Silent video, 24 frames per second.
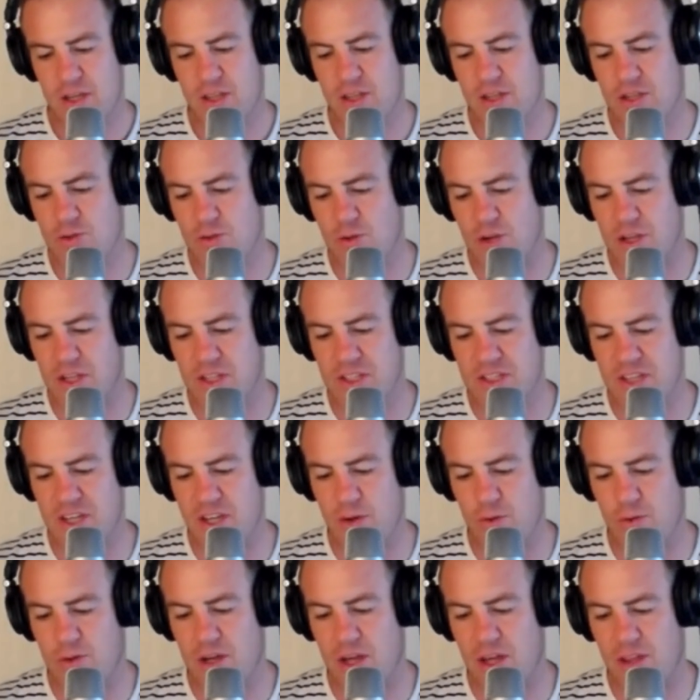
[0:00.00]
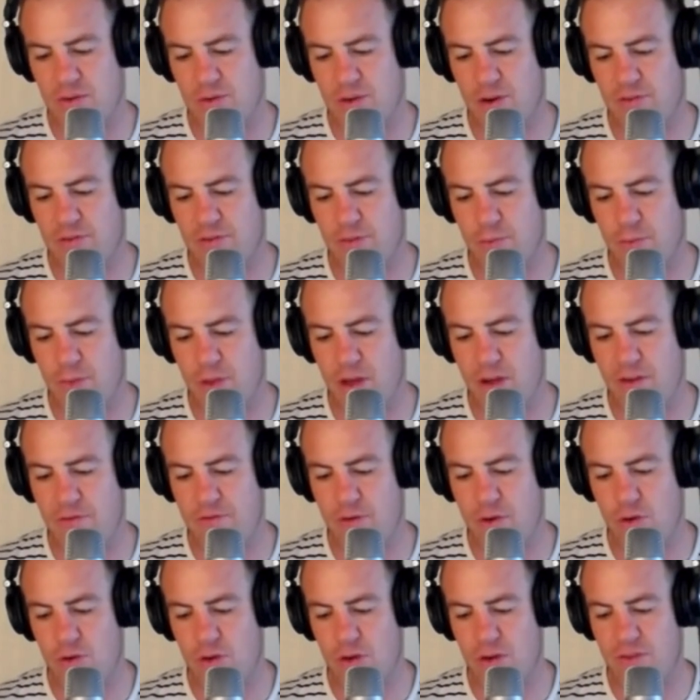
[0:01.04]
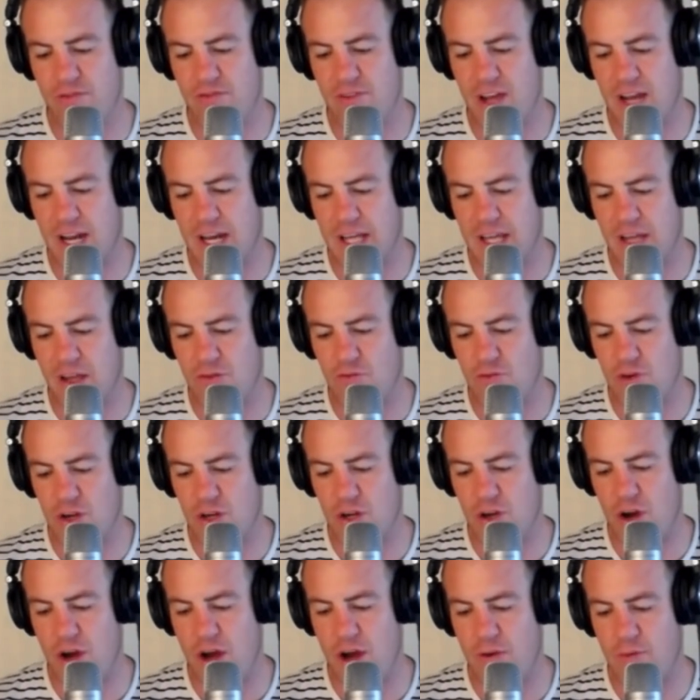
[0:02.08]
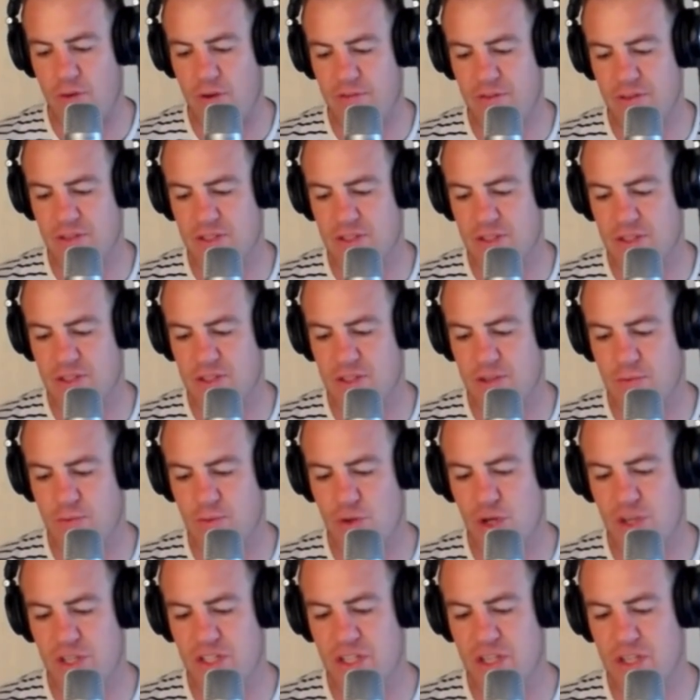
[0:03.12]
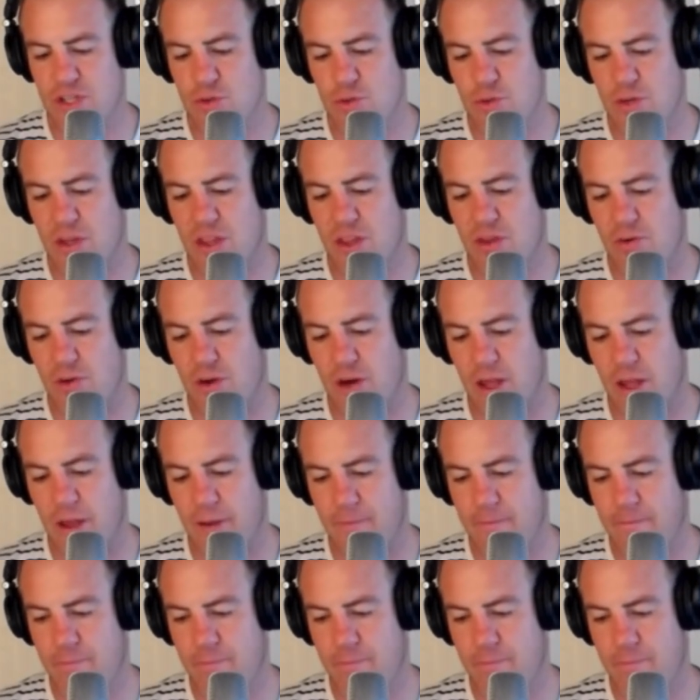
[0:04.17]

This one is Neil Guthrie from the Avoca Valley, Rakaia River System, nineteen twenty-three.